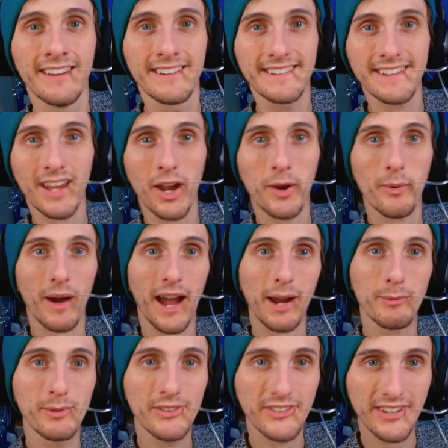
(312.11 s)
So I
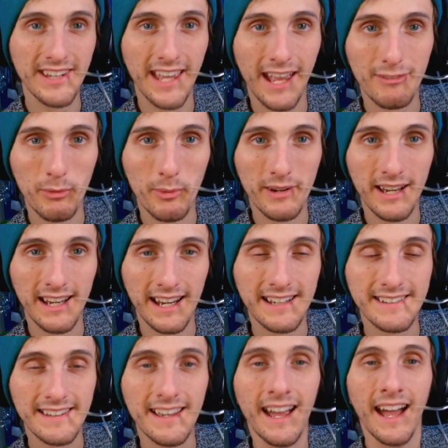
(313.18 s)
will see everybody
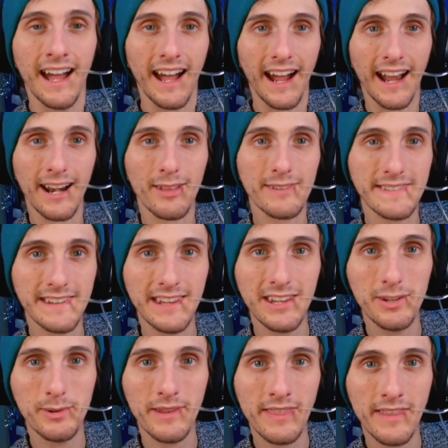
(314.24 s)
later, and I'll see
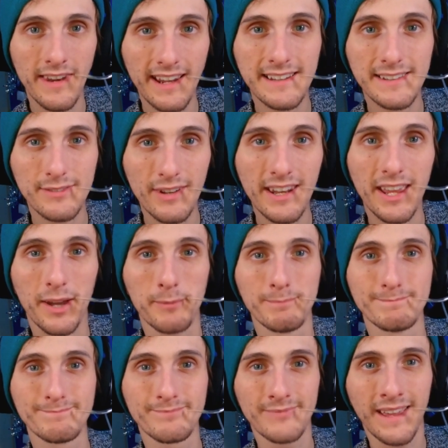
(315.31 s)
you in the next video.
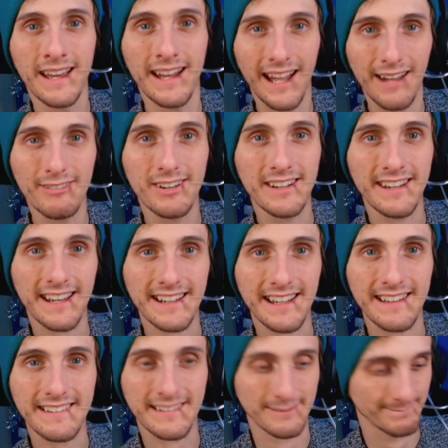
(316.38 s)
Have a good night,
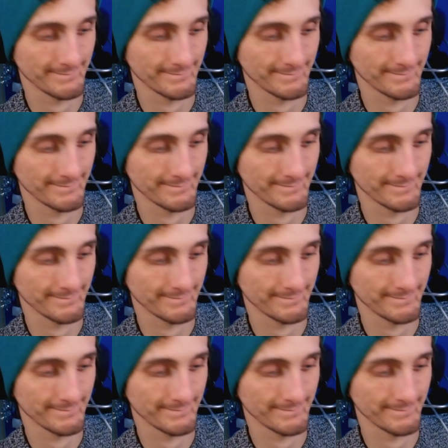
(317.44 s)
guys.